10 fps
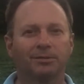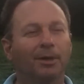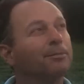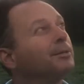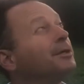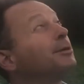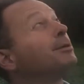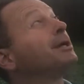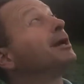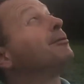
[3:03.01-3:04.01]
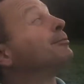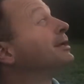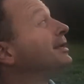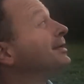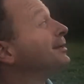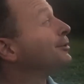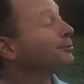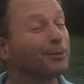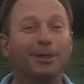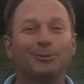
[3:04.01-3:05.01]
Oh, here we come. We get another
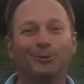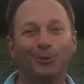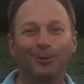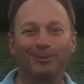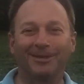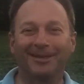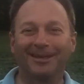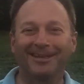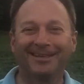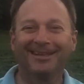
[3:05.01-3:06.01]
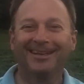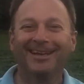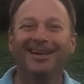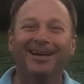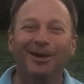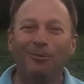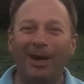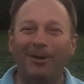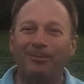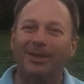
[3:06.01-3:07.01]
rainstorm today.
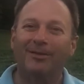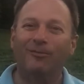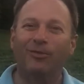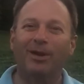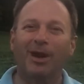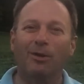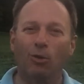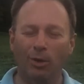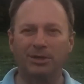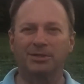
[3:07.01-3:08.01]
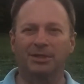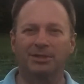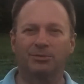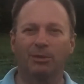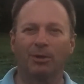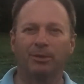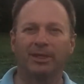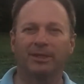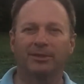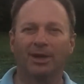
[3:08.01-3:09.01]
Well, for our horses, what we
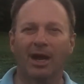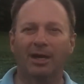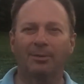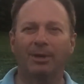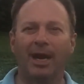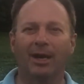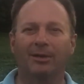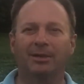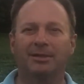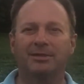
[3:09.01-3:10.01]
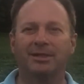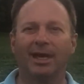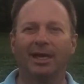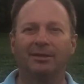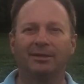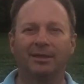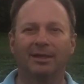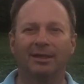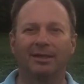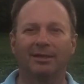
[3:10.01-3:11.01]
can talk about is the
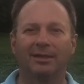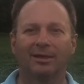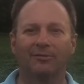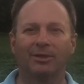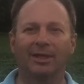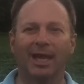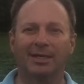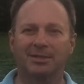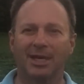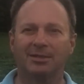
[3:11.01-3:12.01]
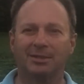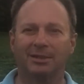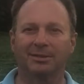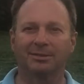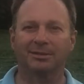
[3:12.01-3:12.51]
idea of relaxation.